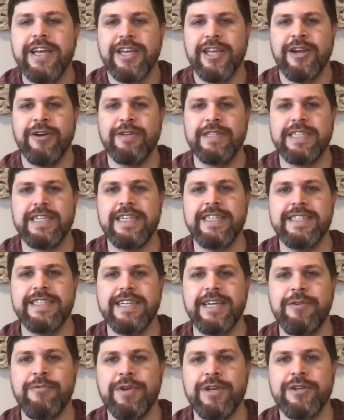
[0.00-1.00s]
It's
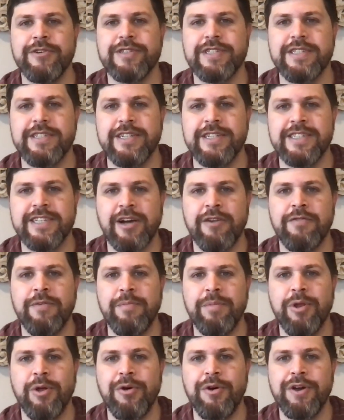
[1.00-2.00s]
easy when you're
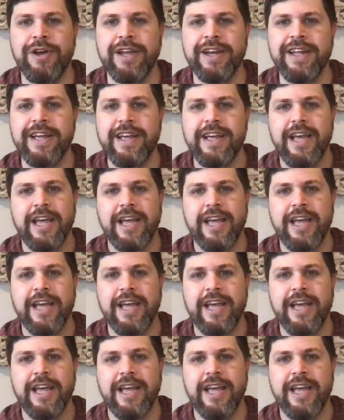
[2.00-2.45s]
self-employed